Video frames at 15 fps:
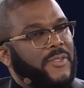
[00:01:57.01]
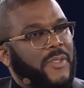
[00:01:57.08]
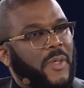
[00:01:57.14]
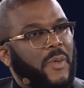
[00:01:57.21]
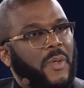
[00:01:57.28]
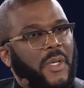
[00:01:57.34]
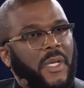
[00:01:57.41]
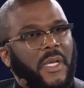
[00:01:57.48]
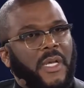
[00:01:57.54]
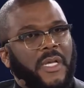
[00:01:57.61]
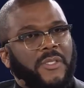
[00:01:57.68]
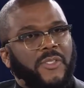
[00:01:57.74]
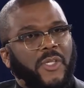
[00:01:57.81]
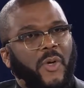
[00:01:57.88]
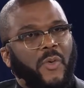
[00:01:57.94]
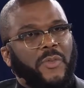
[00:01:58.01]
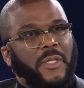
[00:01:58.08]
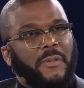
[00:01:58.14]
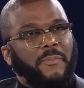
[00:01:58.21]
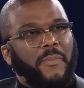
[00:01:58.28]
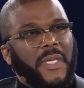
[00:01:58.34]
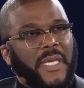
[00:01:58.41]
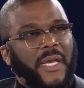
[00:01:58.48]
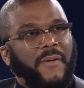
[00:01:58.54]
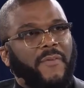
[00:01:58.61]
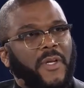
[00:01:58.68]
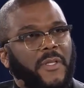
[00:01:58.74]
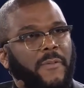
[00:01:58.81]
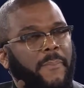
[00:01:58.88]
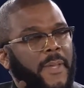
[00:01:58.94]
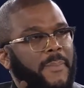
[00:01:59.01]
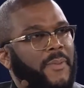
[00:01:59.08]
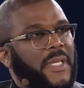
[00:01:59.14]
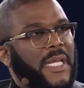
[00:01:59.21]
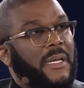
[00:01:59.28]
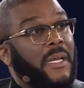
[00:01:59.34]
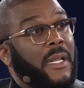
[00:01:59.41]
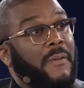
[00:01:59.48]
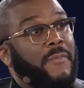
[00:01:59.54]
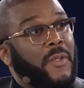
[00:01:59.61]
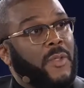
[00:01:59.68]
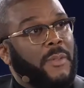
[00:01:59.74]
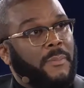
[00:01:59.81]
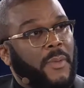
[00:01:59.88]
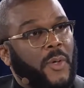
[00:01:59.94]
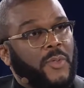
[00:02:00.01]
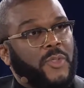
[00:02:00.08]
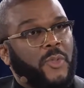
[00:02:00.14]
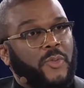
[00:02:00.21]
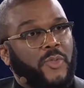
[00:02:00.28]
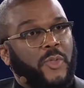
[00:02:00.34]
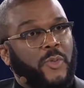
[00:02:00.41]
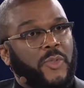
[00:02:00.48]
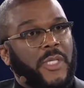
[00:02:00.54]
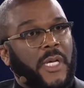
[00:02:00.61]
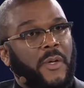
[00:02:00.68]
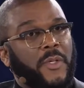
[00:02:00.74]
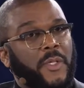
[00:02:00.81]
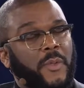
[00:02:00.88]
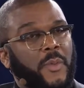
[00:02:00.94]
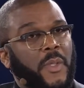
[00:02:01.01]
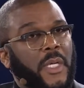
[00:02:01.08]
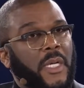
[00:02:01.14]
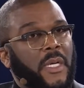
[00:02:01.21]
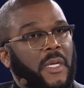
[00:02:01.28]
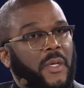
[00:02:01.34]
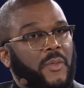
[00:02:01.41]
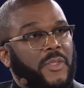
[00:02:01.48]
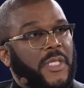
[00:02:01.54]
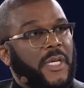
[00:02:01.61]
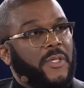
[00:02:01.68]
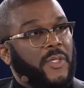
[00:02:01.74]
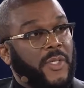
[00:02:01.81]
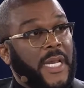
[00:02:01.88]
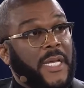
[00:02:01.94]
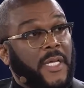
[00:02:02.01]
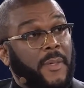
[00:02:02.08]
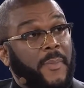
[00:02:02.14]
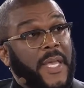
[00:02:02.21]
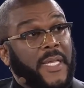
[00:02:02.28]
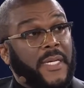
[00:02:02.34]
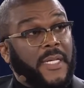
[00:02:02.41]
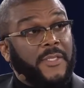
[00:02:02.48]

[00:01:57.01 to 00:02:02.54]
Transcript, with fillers: So so be careful of the people that love you the most who, who tell you who tell you you're not going to make it. And I